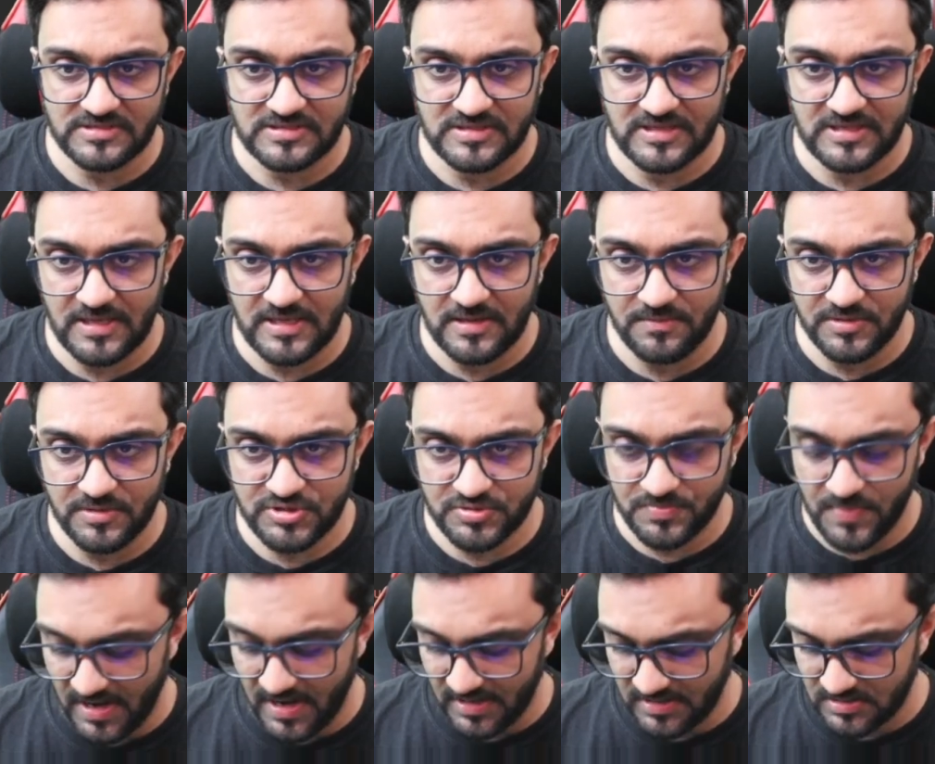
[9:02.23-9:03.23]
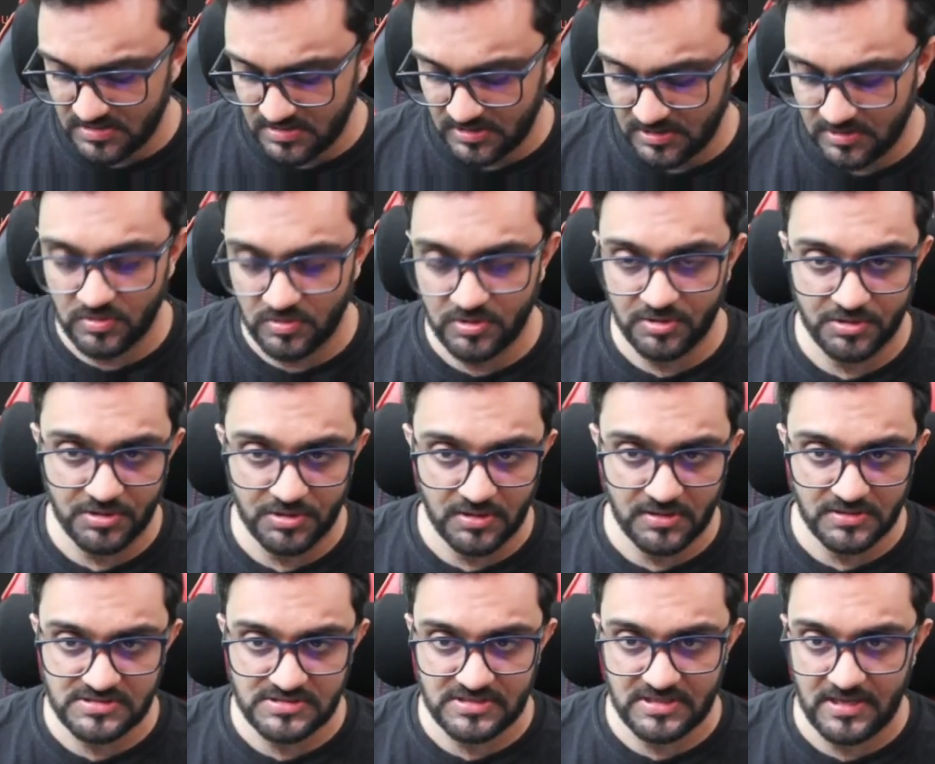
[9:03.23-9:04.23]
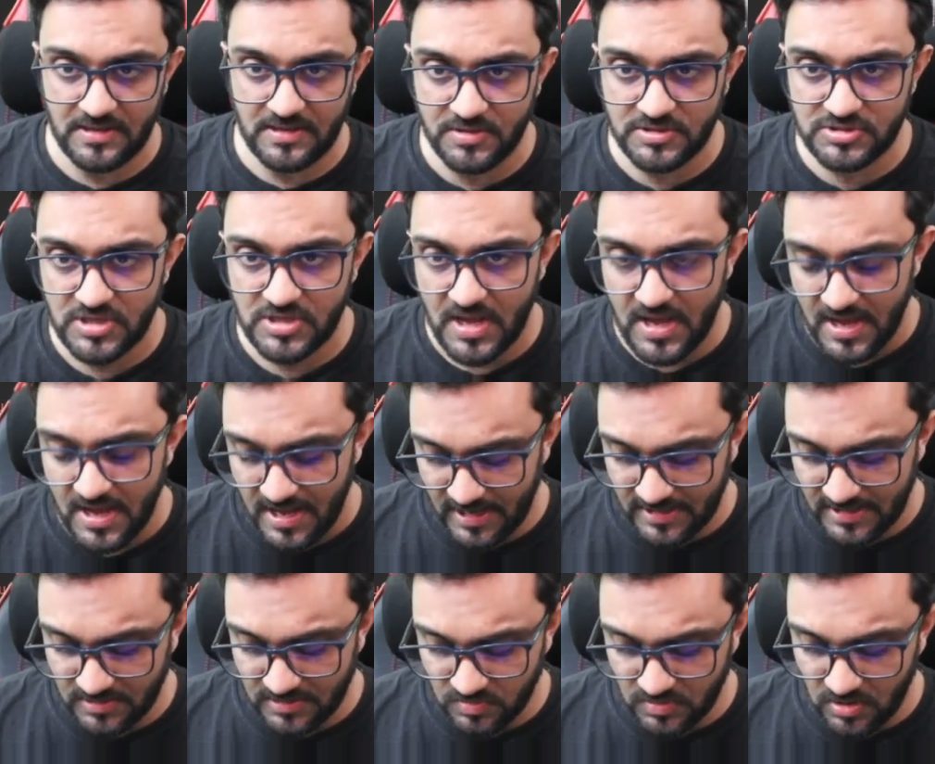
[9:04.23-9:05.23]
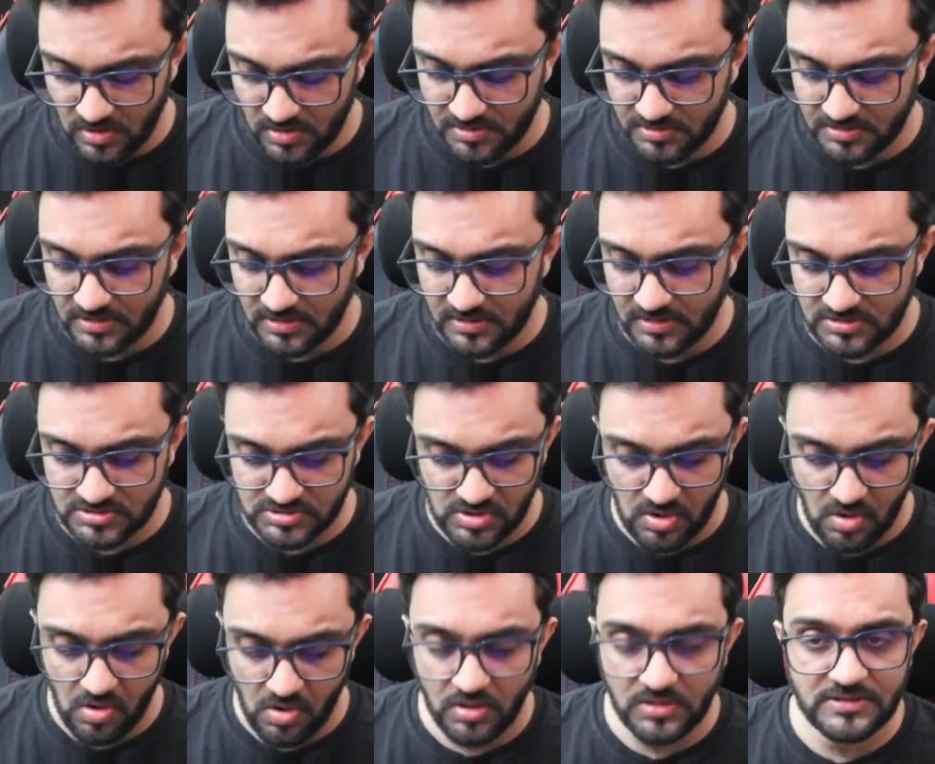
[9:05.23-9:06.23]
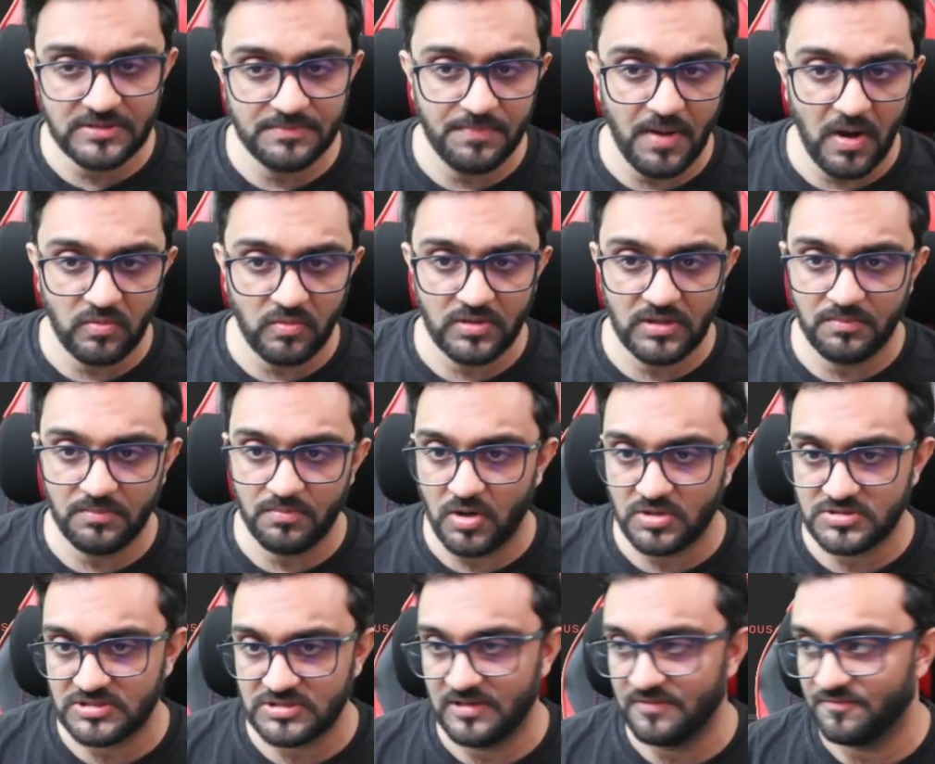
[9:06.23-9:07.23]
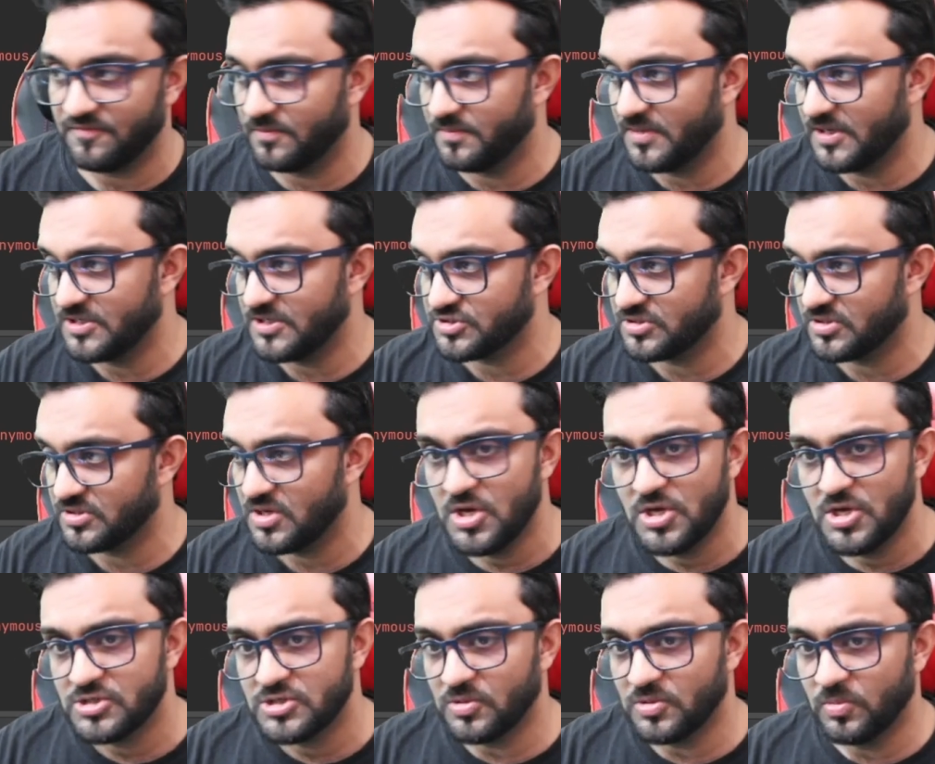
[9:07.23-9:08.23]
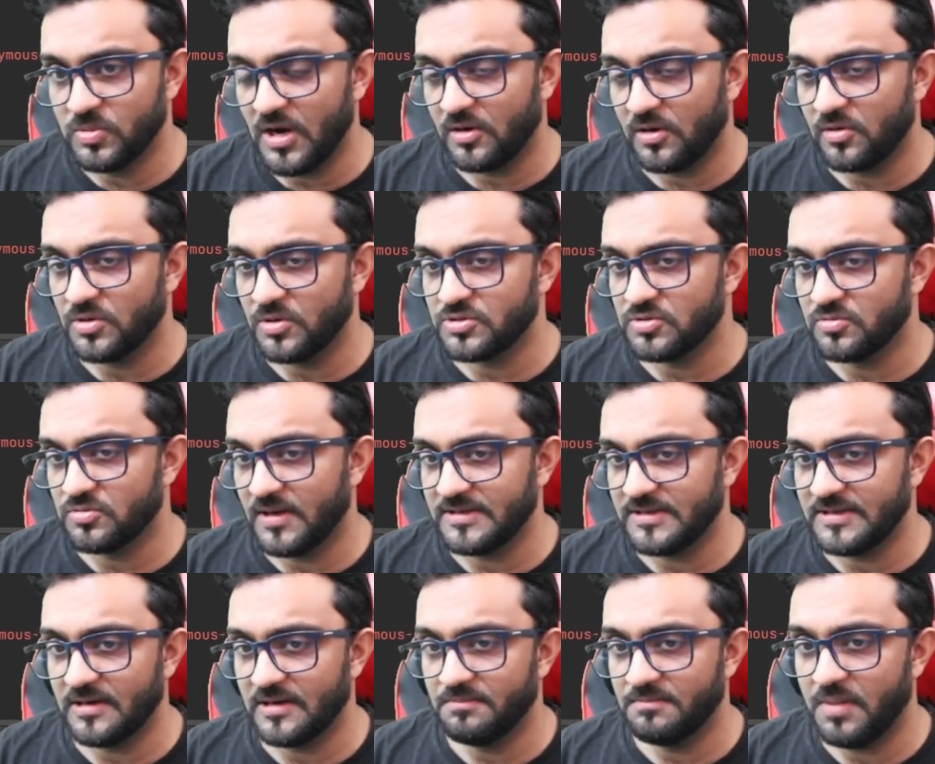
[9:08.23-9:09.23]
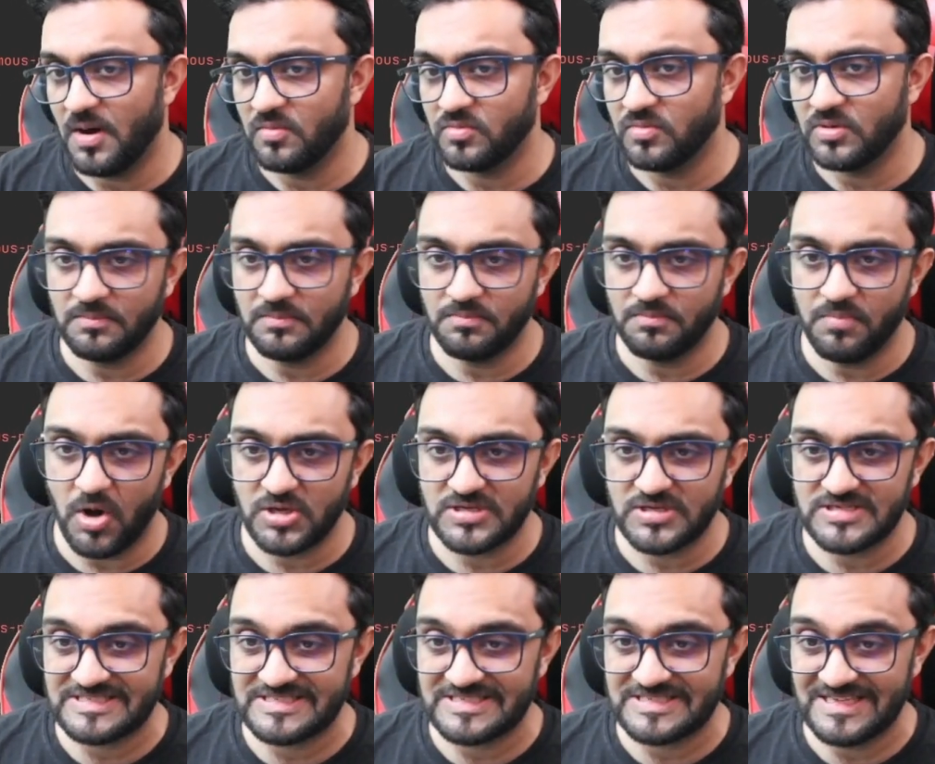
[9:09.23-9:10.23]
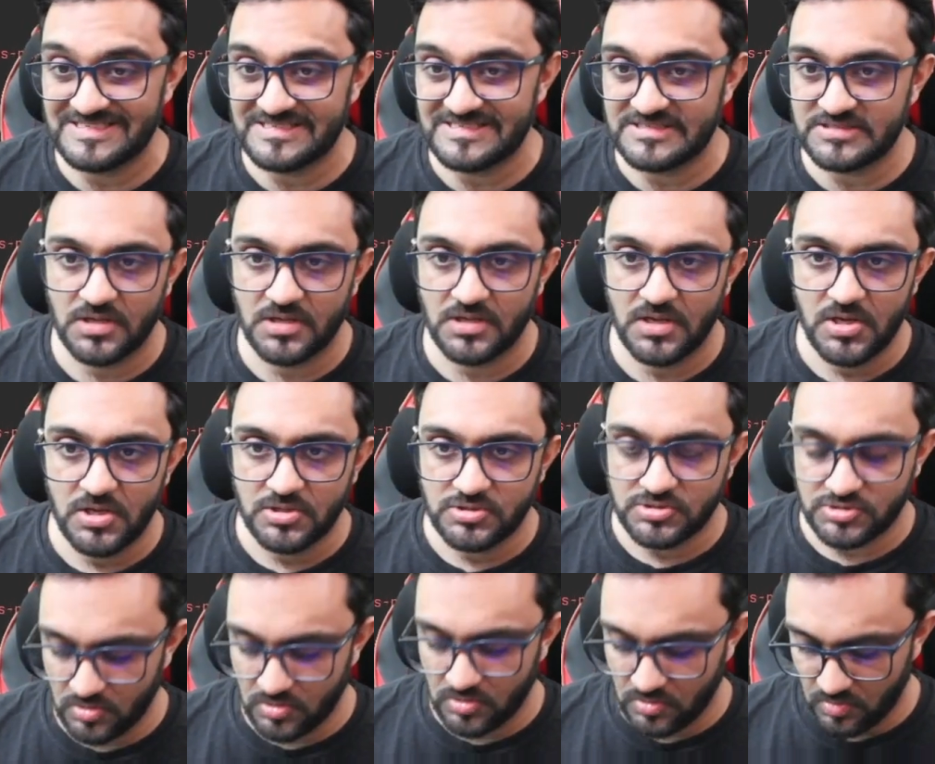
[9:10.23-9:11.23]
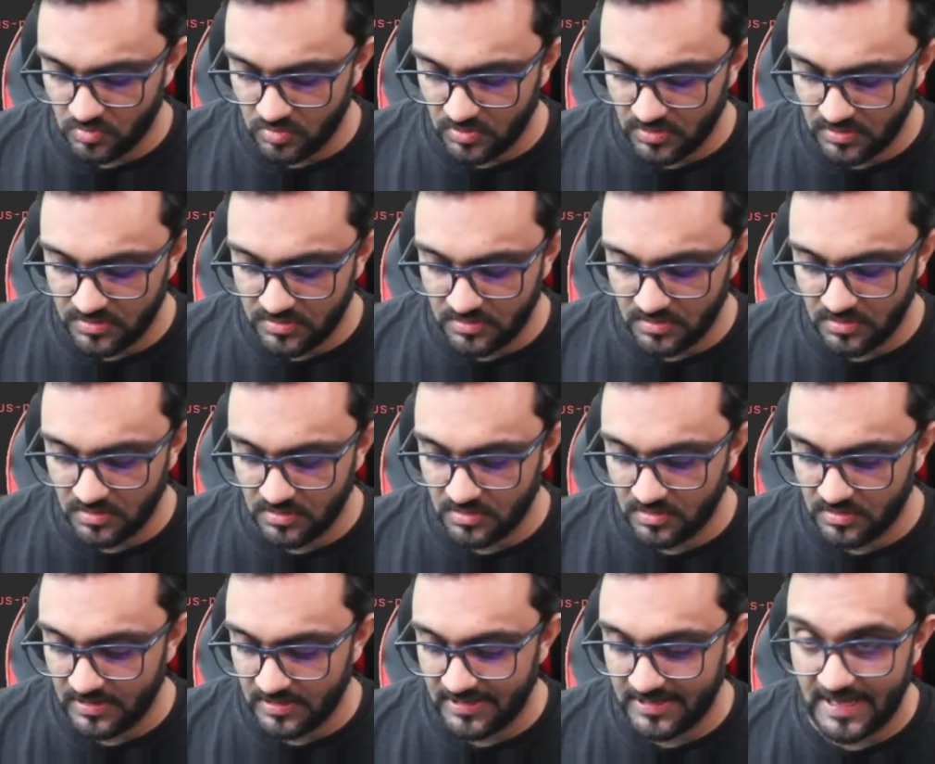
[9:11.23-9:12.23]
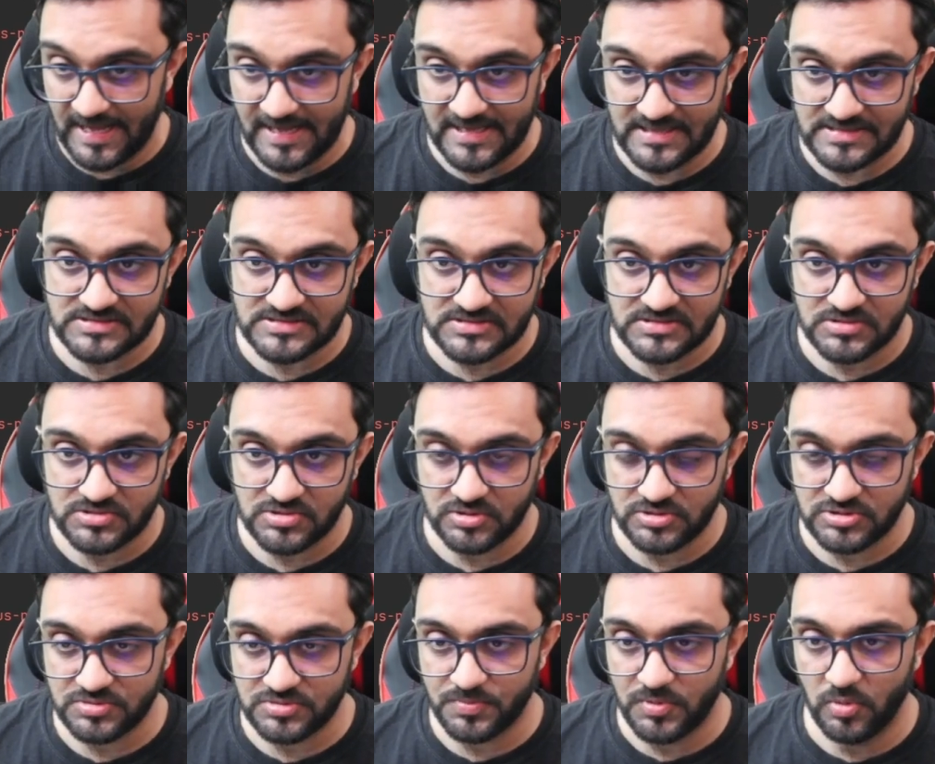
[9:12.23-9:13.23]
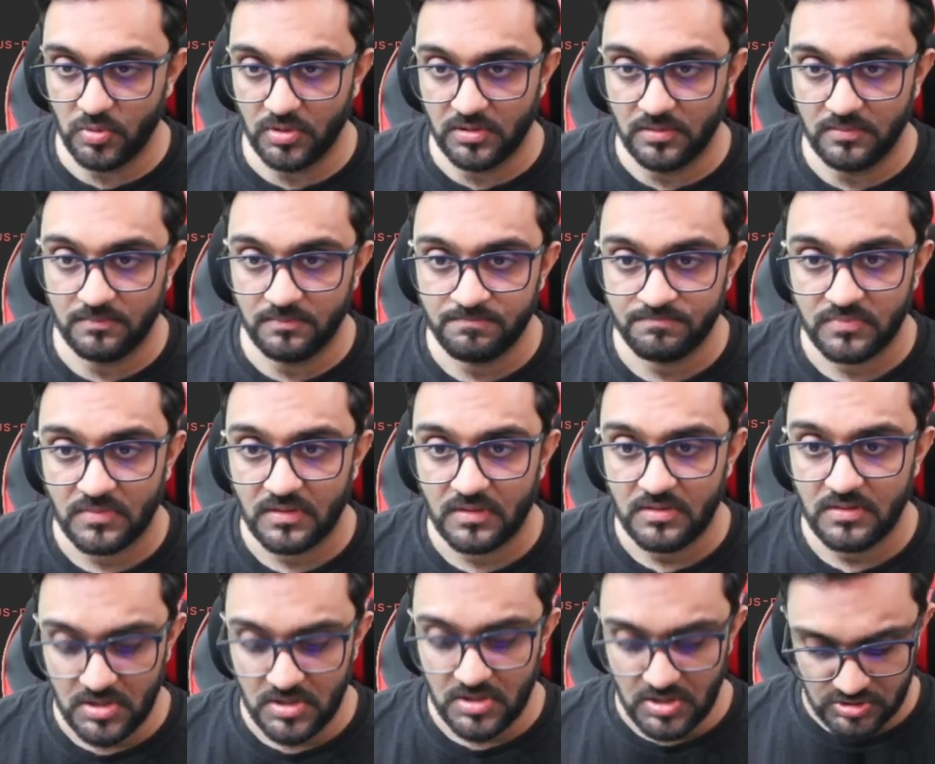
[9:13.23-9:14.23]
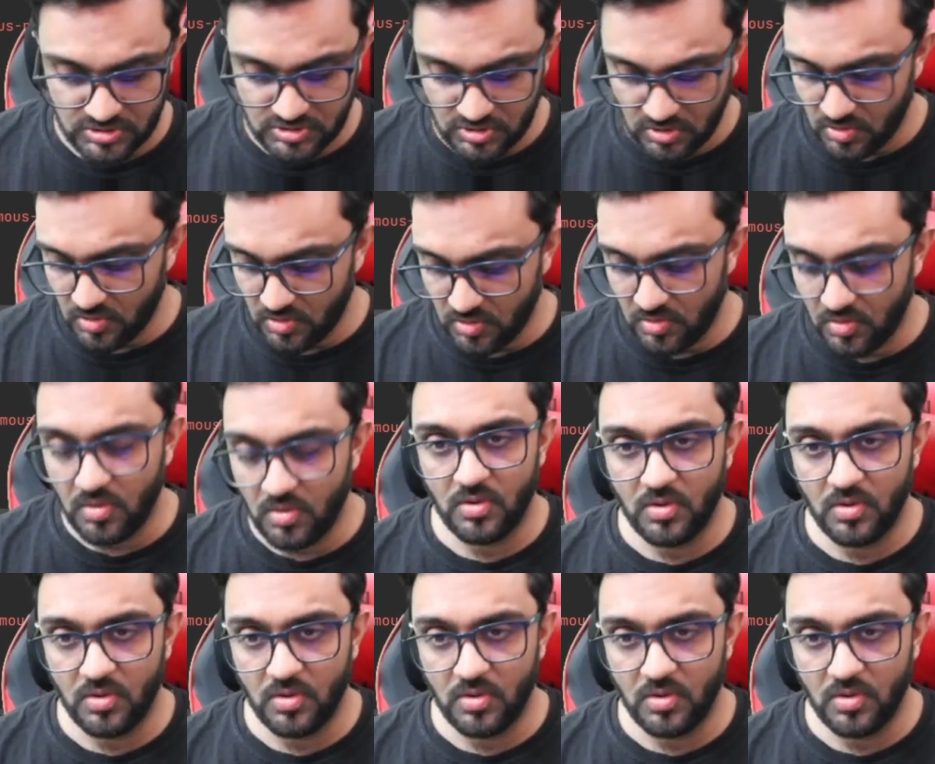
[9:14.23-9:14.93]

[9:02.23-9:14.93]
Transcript: the image back it will return us the image and it will return us all the bounding box information so we are going to write here bounding boxes so with uh, an s so it's plural so